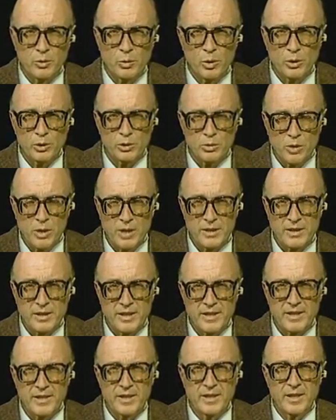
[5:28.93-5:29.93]
Walter
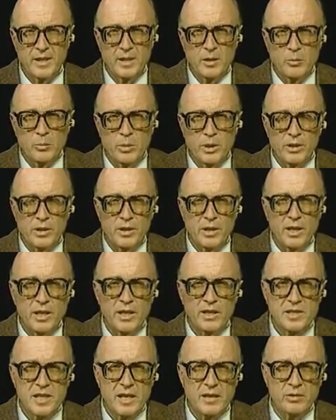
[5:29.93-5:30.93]
Cronkite. But
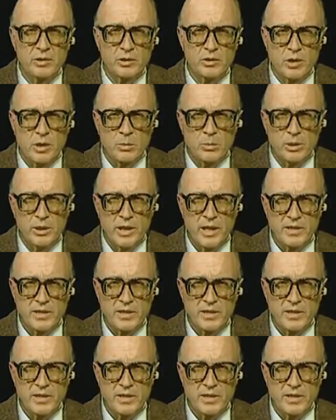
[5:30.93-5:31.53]
he is having trouble.